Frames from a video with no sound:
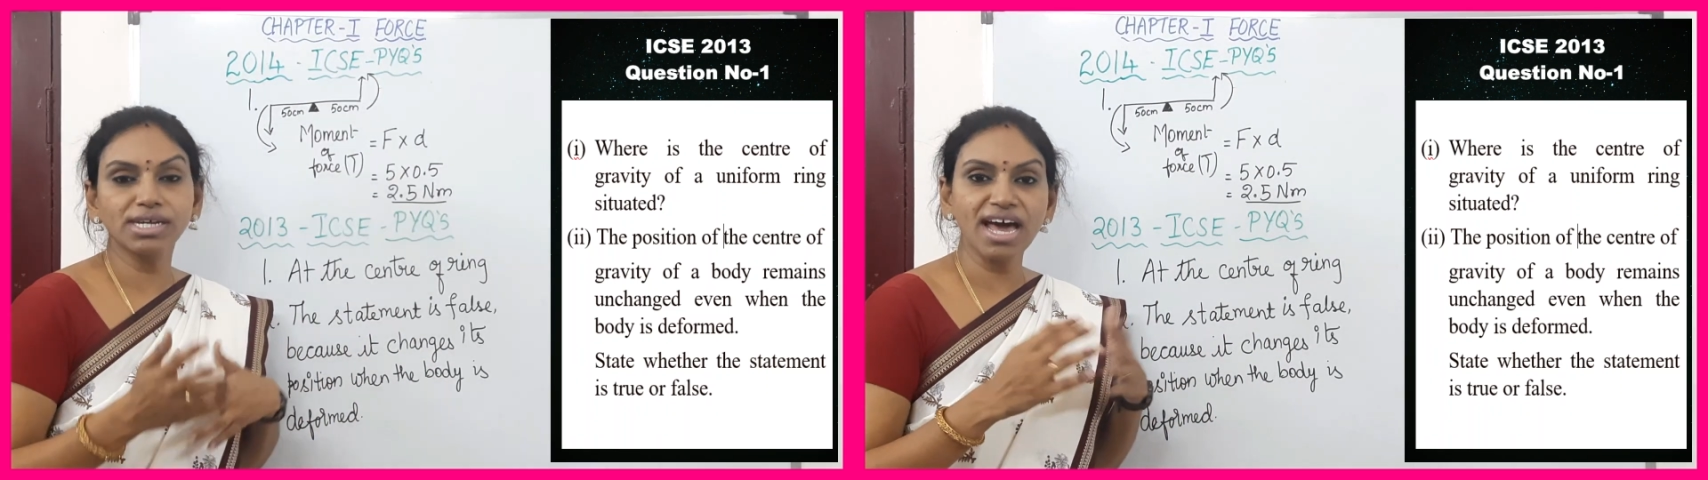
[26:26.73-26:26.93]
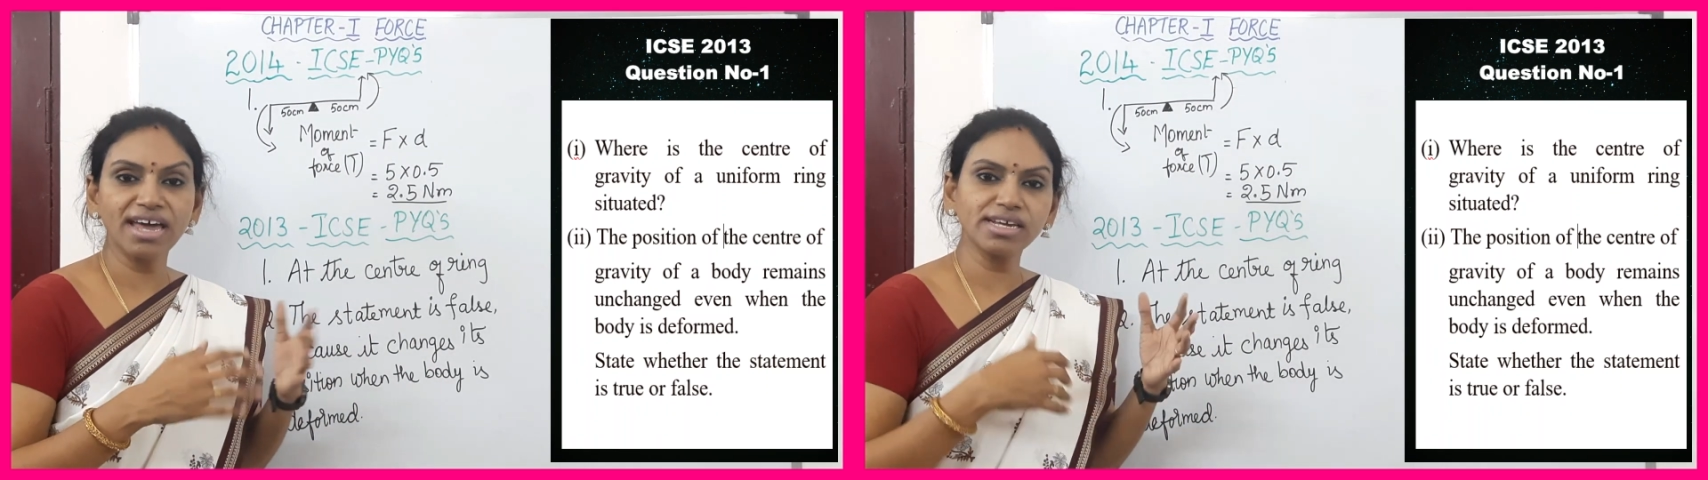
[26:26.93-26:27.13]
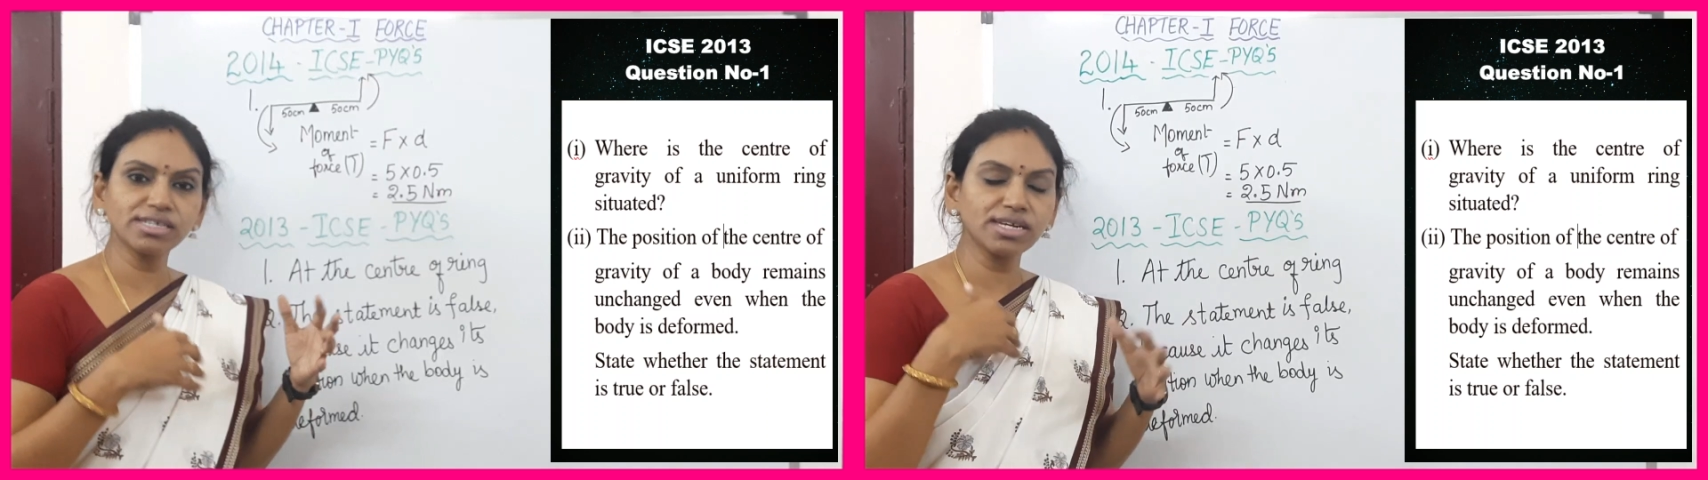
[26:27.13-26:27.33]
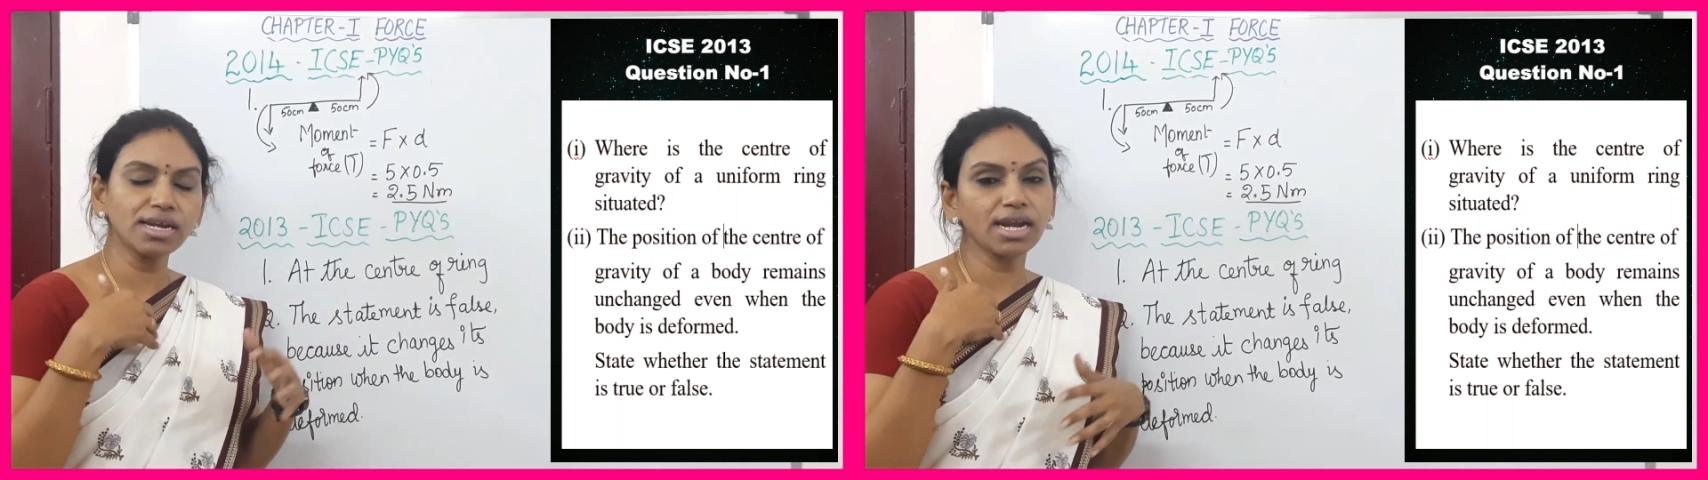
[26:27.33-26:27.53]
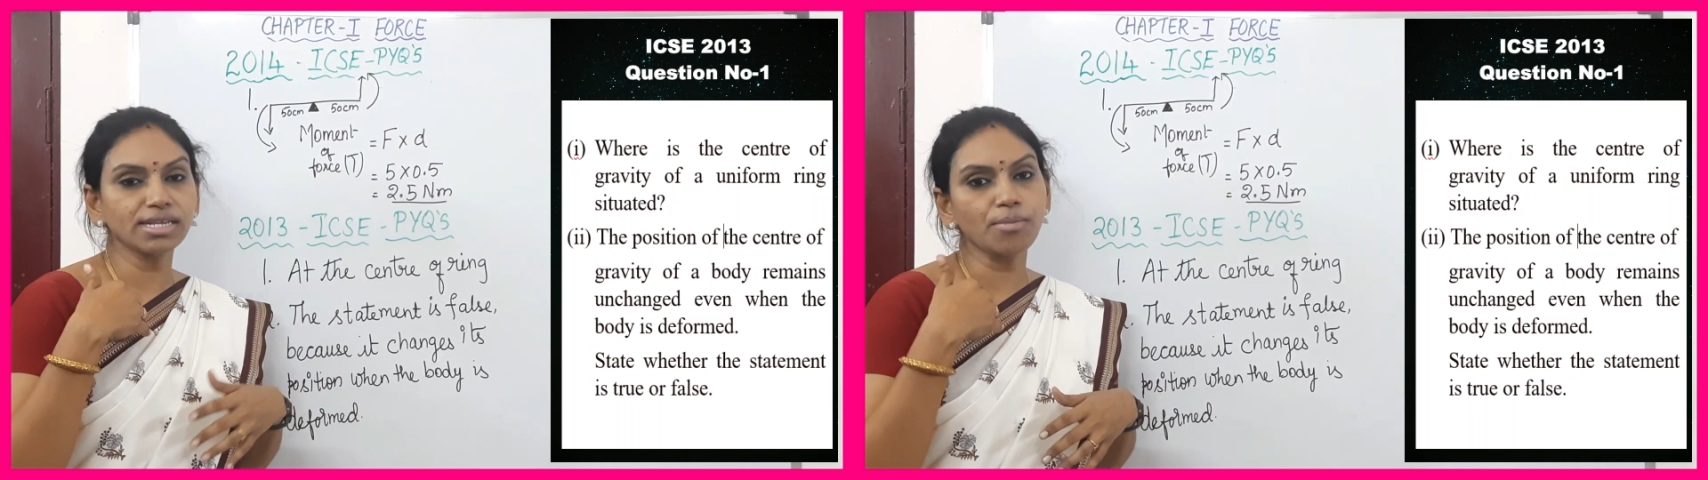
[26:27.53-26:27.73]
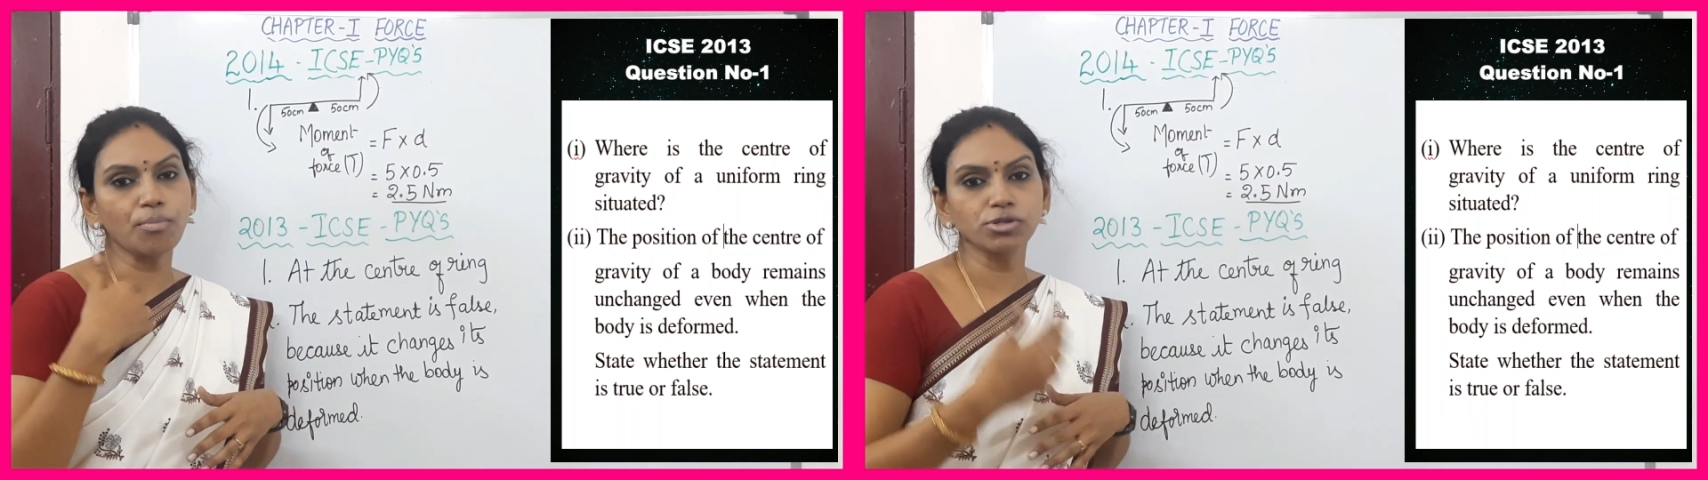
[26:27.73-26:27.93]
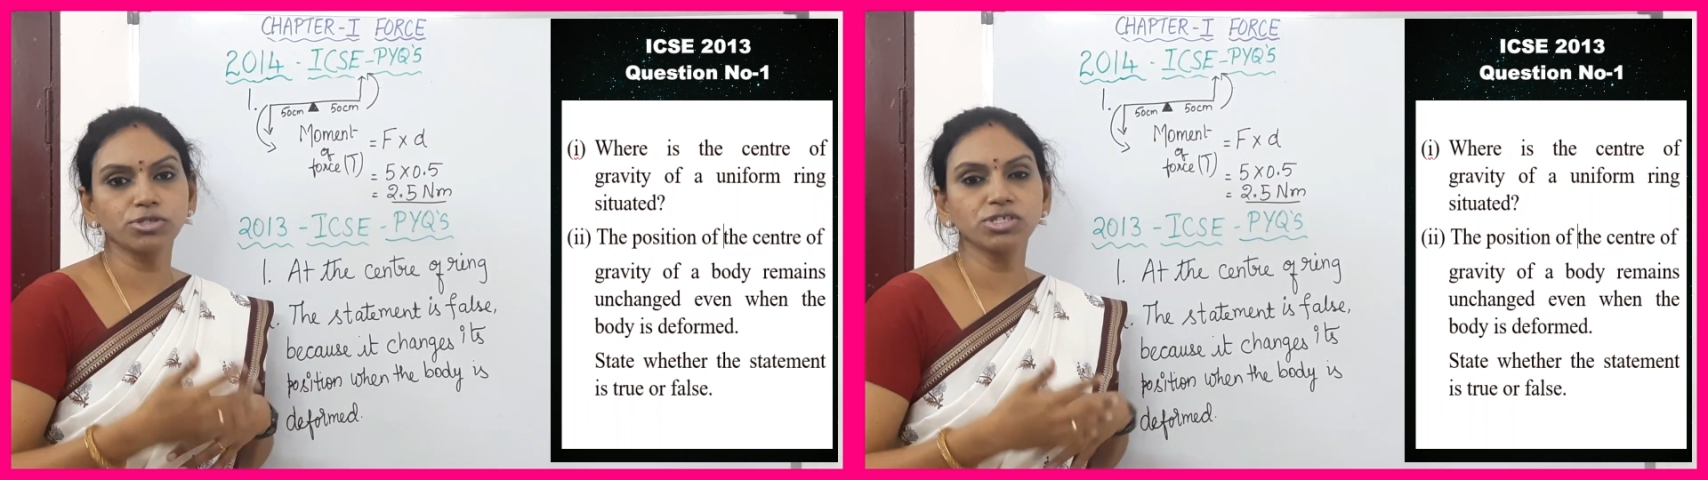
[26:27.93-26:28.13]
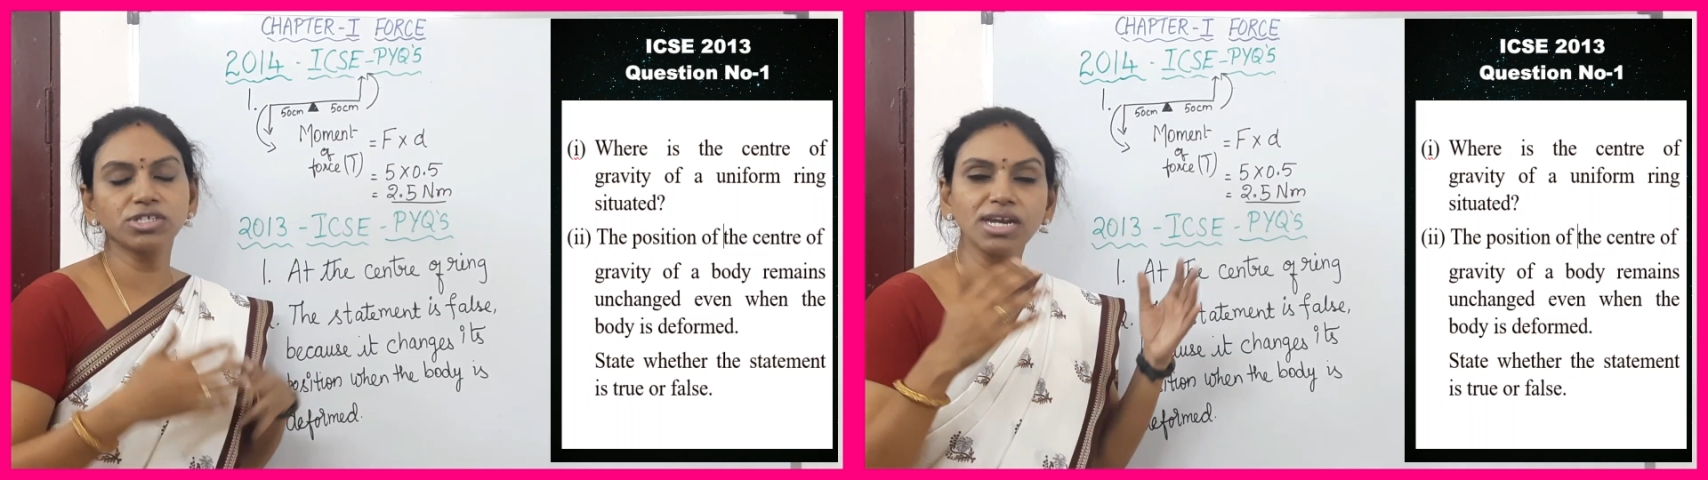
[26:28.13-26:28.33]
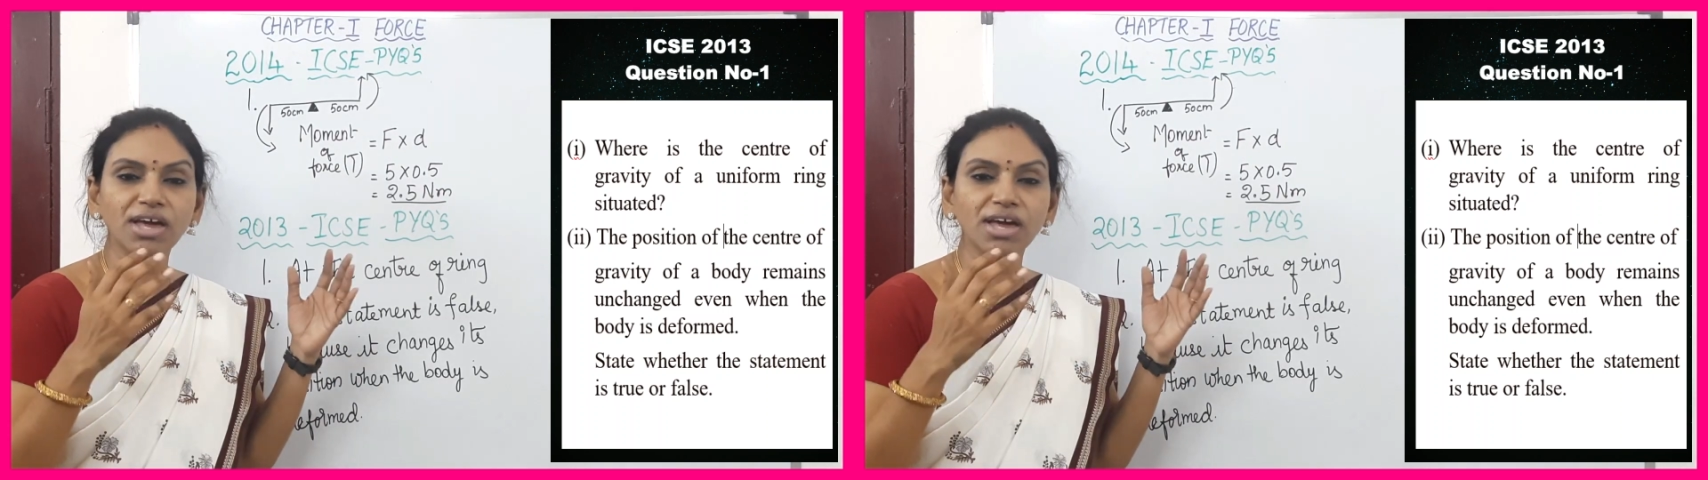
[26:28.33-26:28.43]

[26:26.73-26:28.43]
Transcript: The direction and the position,